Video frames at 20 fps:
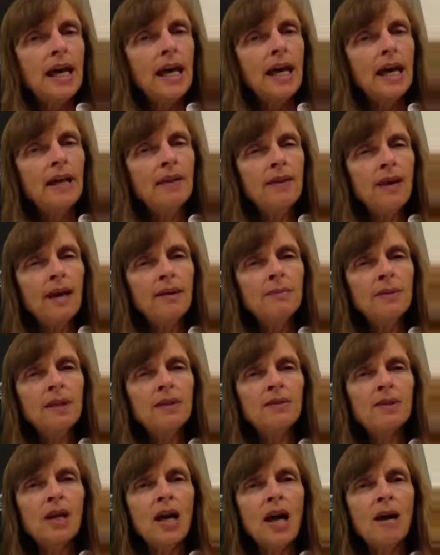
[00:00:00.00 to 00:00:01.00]
And that
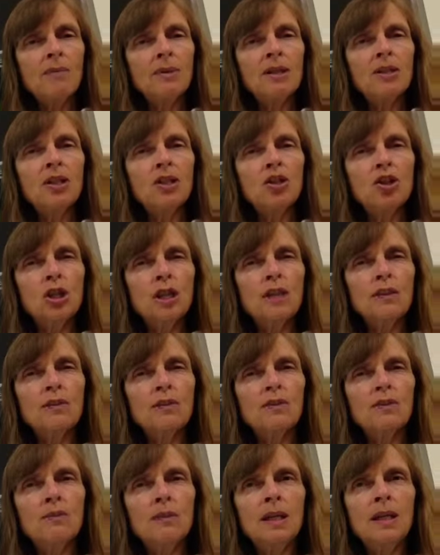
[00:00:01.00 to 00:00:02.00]
means coming to
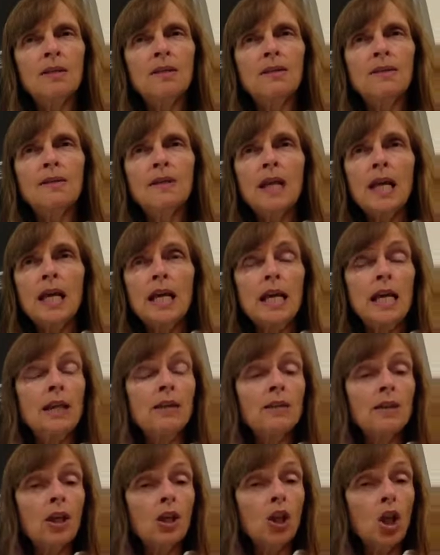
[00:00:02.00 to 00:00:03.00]
Jesus means
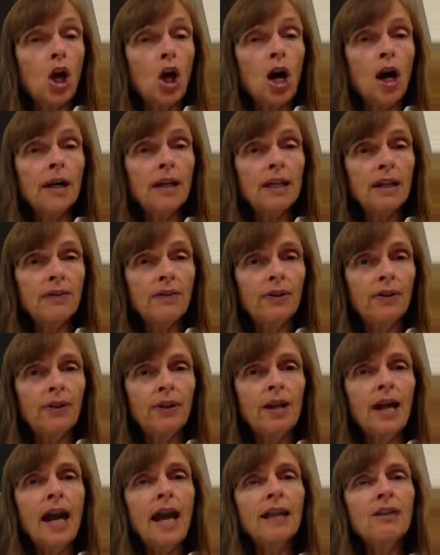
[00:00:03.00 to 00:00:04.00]
he's the
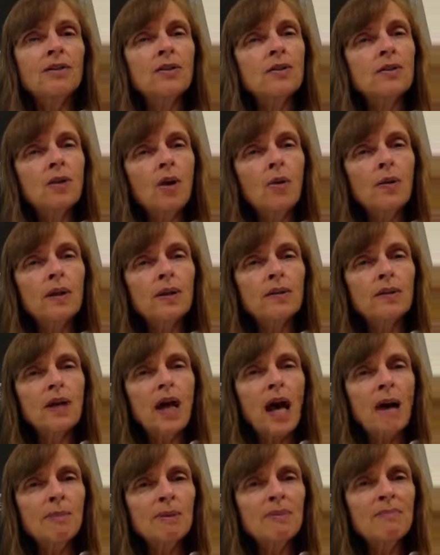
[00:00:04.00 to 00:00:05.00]
lawgiver, and so it's
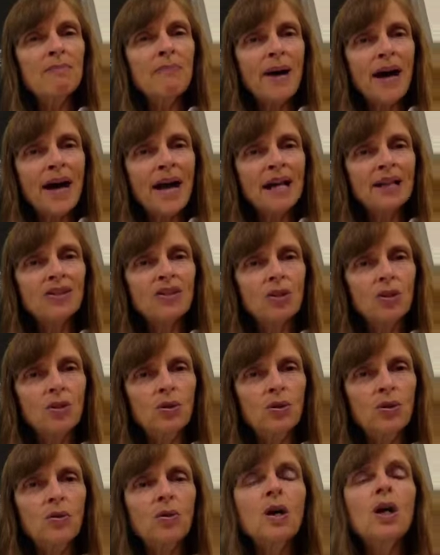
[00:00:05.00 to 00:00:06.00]
coming back
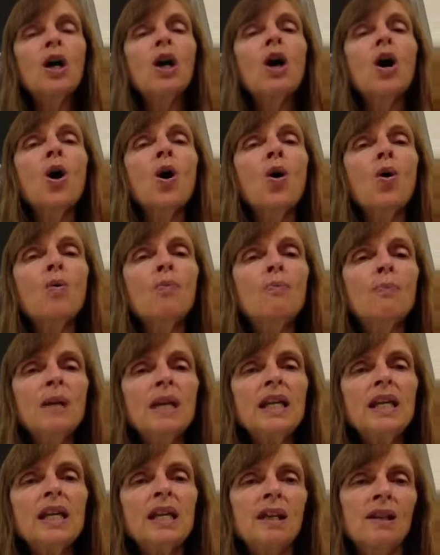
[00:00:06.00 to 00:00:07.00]
to
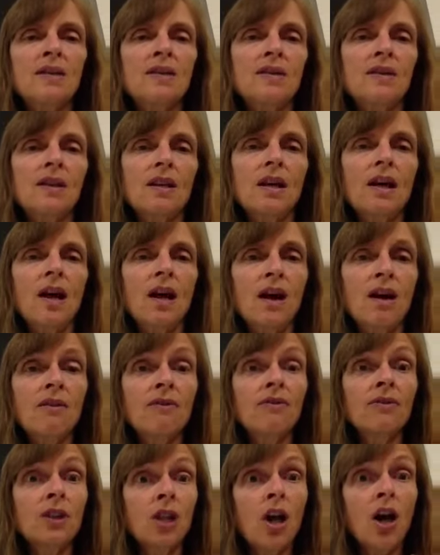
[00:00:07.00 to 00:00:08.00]
obedience
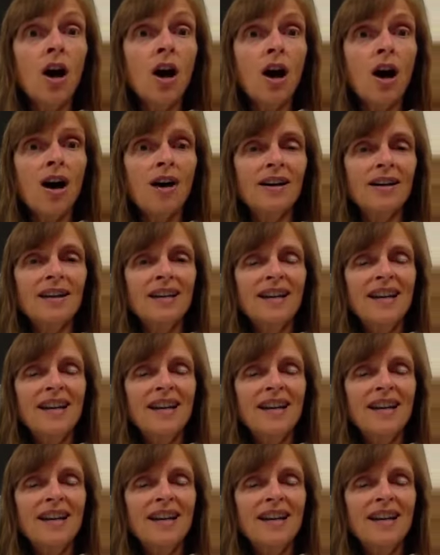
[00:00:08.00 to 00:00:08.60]
of law.